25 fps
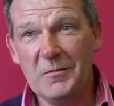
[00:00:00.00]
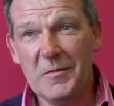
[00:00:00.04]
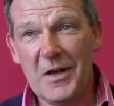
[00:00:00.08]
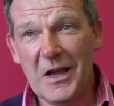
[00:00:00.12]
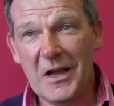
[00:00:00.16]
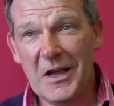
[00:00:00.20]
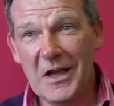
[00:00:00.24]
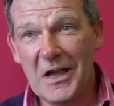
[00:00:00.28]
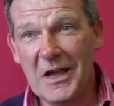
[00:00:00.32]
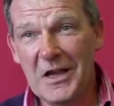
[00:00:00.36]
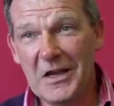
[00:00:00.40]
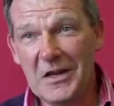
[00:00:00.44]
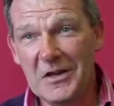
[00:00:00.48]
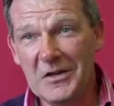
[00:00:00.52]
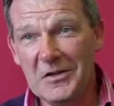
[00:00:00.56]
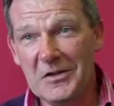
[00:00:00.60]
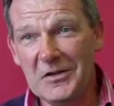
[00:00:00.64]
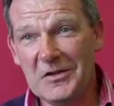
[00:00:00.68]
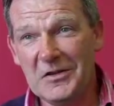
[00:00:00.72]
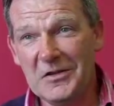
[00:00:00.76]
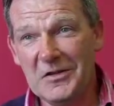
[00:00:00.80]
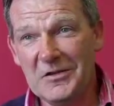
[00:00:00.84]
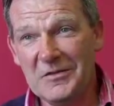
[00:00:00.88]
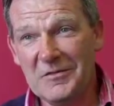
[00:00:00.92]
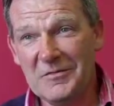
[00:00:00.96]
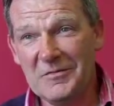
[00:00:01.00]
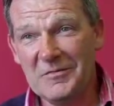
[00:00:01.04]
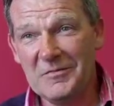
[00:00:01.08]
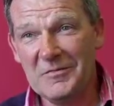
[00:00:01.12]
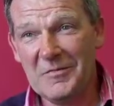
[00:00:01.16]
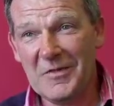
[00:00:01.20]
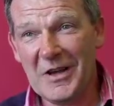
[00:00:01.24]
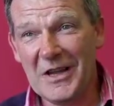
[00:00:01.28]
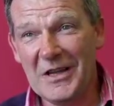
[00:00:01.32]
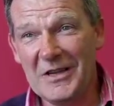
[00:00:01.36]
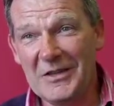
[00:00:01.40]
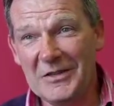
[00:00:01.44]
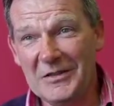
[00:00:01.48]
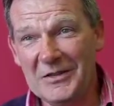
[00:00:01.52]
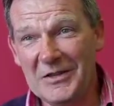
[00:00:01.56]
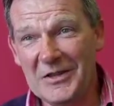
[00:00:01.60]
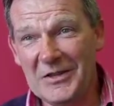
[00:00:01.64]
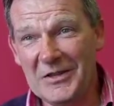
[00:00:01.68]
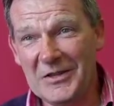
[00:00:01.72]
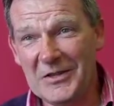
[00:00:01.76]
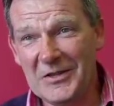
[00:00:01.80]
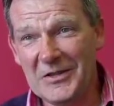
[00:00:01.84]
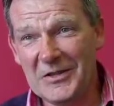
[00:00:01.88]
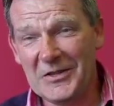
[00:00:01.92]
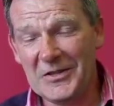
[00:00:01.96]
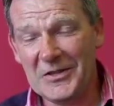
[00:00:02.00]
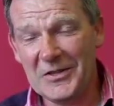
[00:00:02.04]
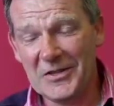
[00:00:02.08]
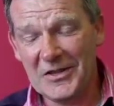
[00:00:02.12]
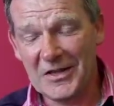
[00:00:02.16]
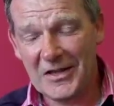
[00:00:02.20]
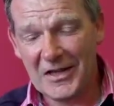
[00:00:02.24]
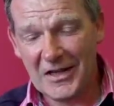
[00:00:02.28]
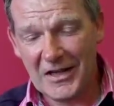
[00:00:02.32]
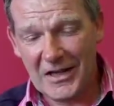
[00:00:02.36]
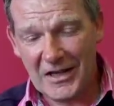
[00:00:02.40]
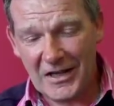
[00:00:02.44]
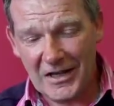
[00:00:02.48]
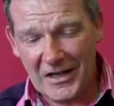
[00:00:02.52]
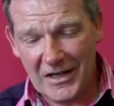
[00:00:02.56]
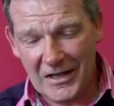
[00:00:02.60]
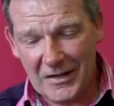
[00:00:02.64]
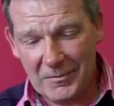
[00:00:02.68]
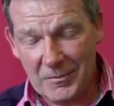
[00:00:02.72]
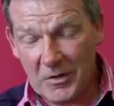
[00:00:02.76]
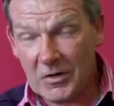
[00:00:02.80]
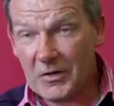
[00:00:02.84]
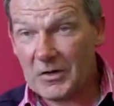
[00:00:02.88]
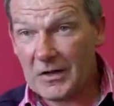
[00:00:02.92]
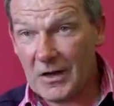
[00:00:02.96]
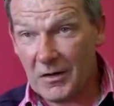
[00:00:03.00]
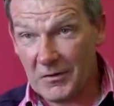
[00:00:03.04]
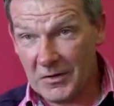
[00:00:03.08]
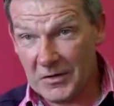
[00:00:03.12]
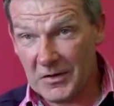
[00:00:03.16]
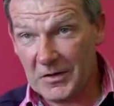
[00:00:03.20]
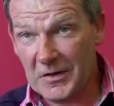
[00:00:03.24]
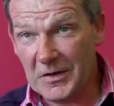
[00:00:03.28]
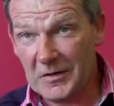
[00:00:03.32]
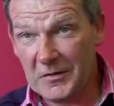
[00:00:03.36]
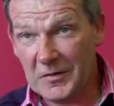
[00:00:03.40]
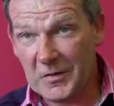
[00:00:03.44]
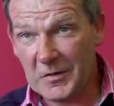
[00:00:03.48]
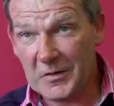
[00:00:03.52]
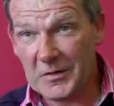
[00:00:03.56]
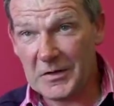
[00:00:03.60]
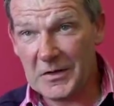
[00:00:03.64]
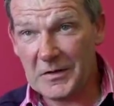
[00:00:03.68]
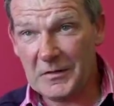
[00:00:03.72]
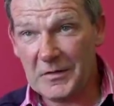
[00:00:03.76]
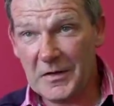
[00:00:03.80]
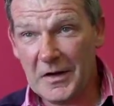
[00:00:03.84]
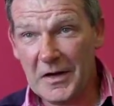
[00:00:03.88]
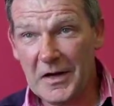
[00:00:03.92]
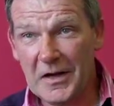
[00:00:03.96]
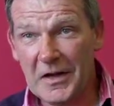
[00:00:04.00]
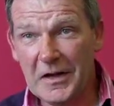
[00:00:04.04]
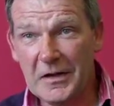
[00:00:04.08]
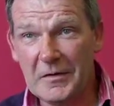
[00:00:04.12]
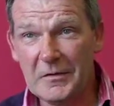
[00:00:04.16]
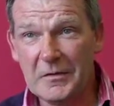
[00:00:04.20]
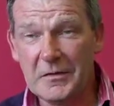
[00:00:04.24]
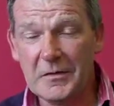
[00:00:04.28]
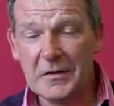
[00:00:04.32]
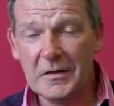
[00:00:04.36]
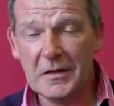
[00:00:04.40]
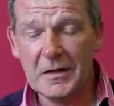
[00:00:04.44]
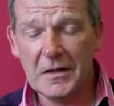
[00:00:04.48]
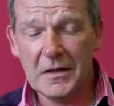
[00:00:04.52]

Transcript: my age than my illness, because I was only 45.